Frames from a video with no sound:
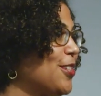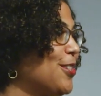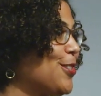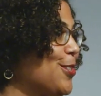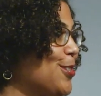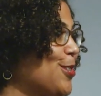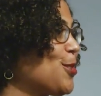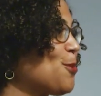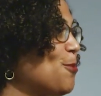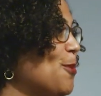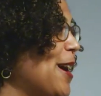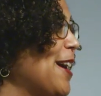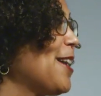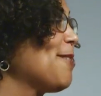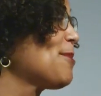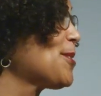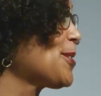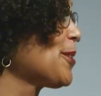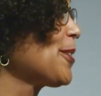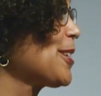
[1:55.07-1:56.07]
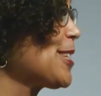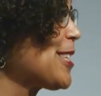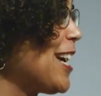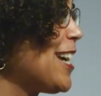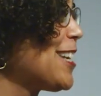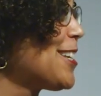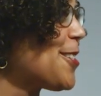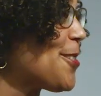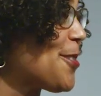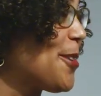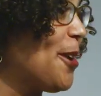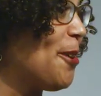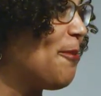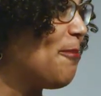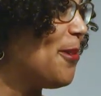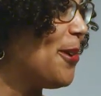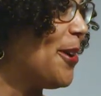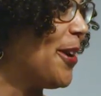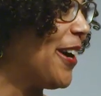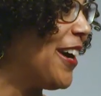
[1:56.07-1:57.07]
And this is why I'm so excited to hear
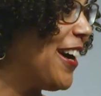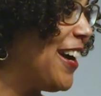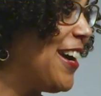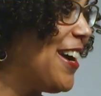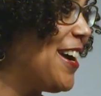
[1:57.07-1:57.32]
more